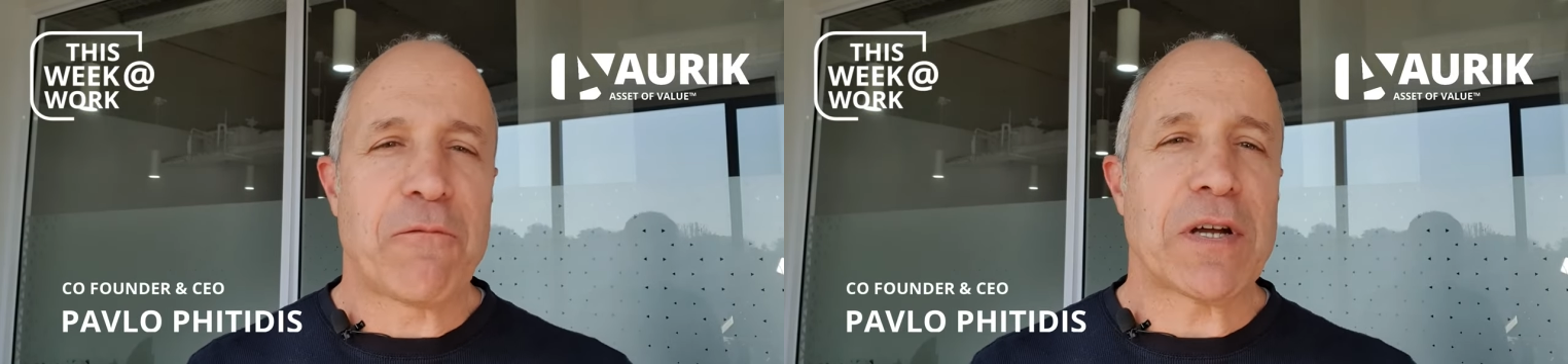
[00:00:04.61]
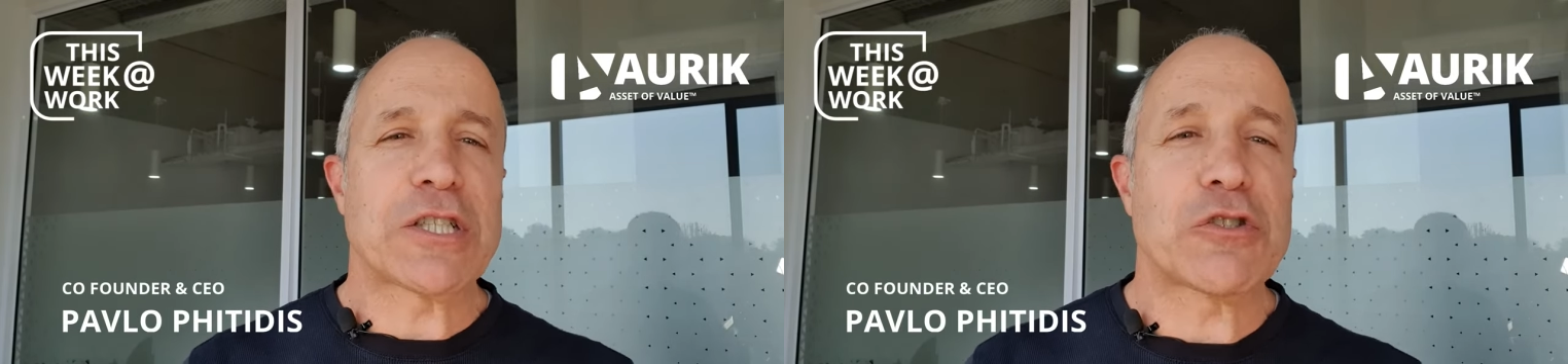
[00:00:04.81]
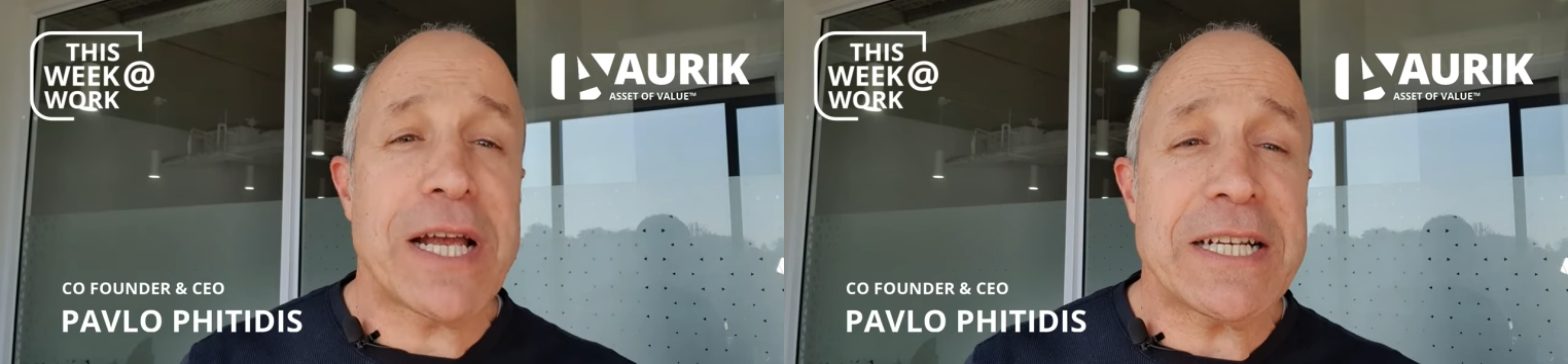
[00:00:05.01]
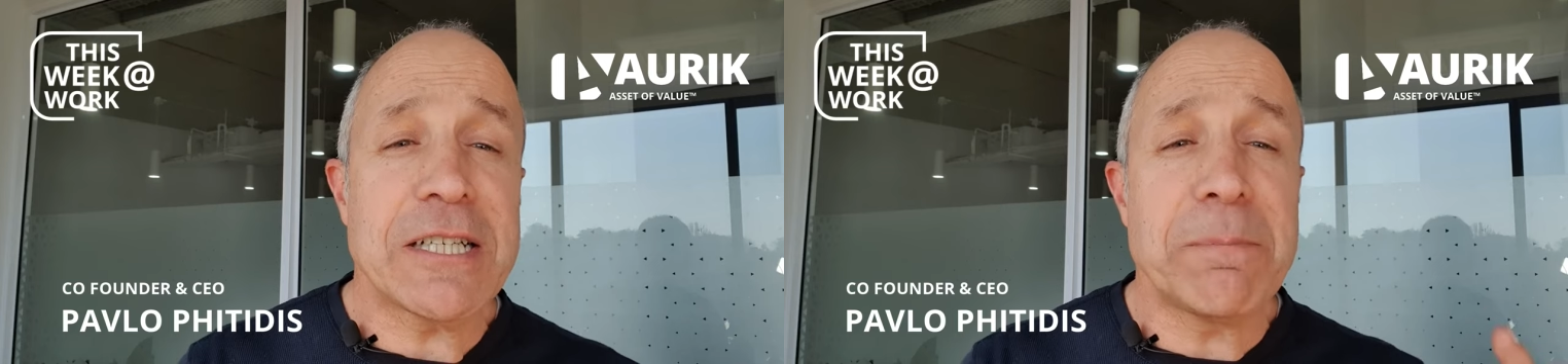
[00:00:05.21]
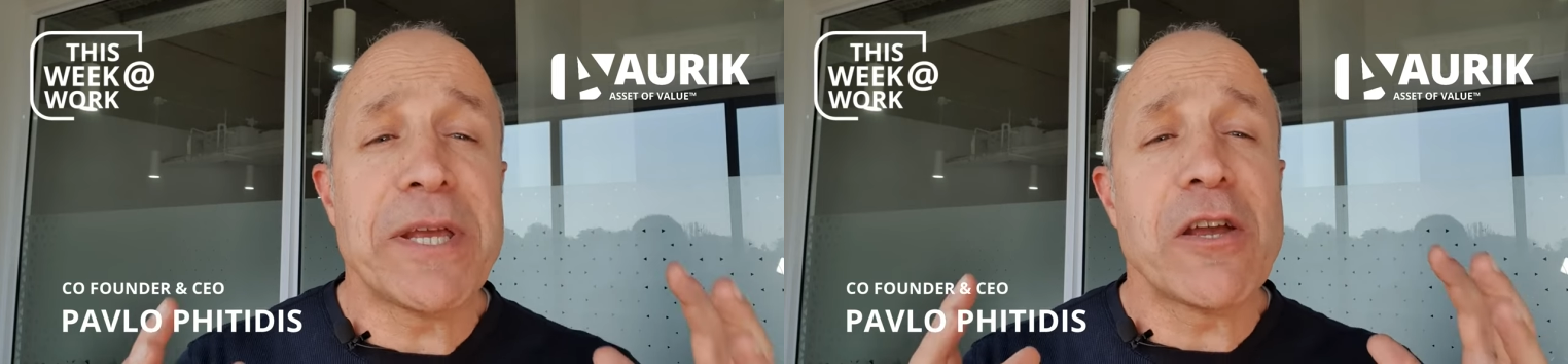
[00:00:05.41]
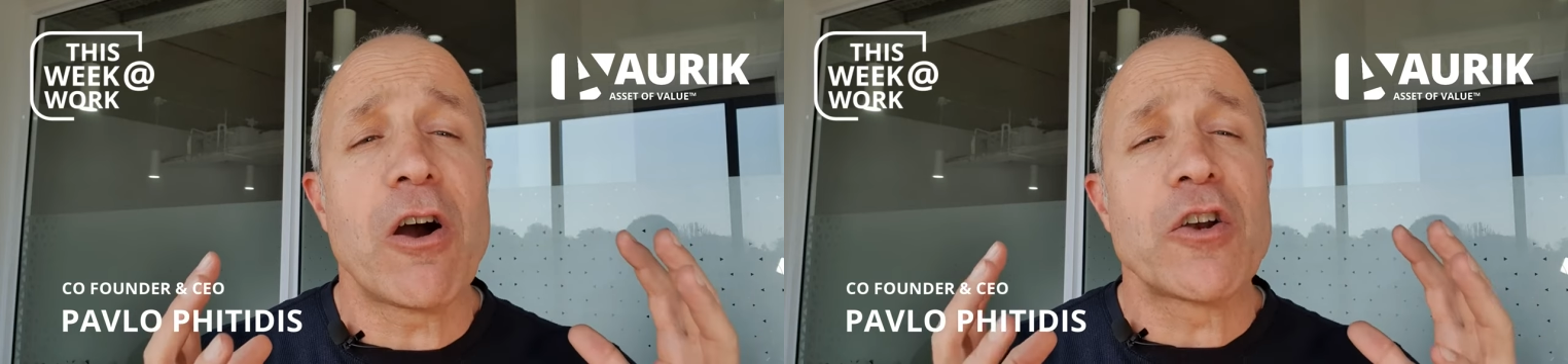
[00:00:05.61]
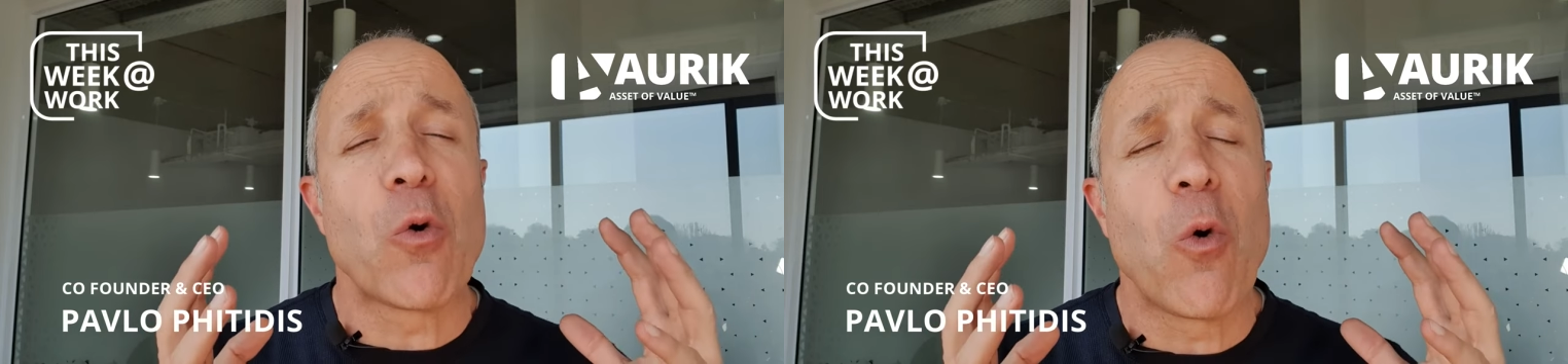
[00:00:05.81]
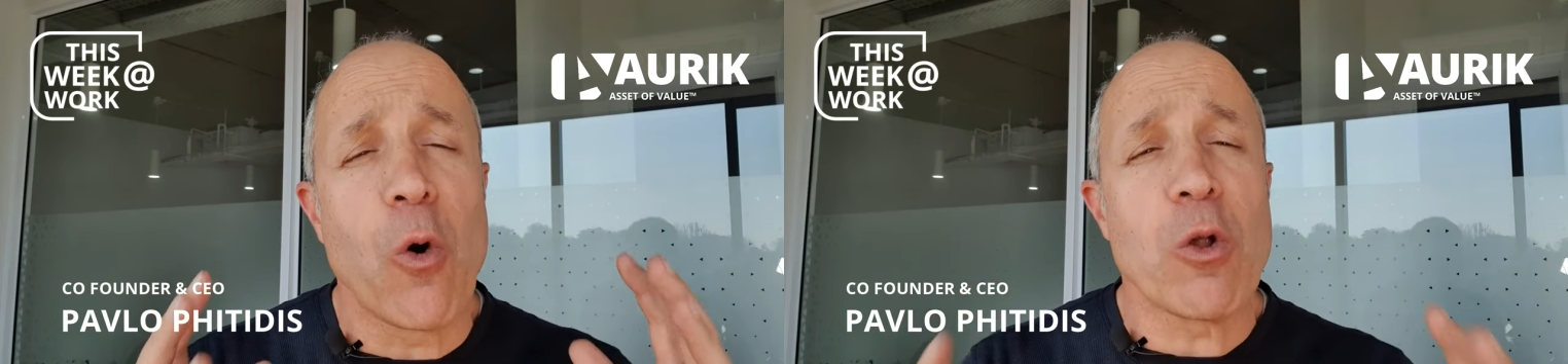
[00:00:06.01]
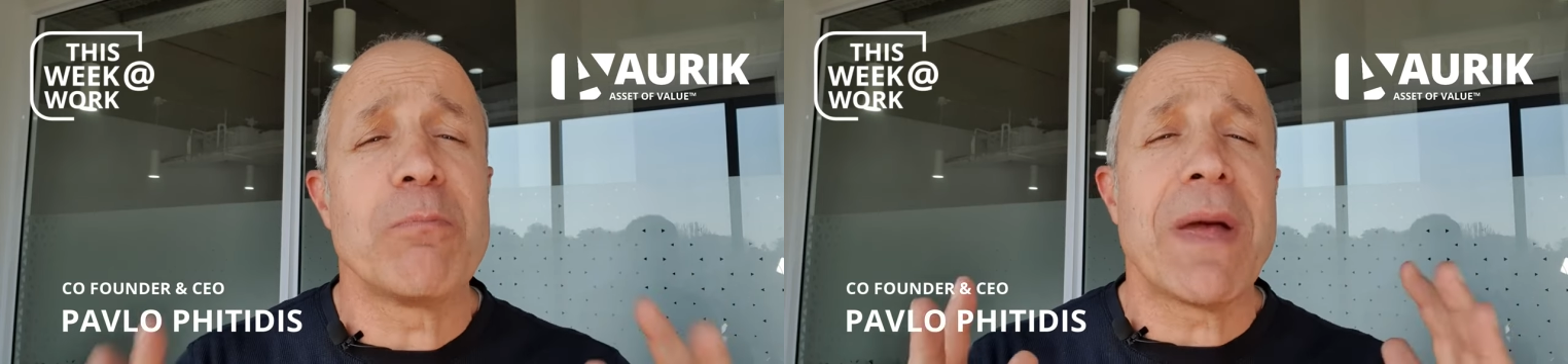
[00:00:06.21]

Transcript: Frustrated beyond all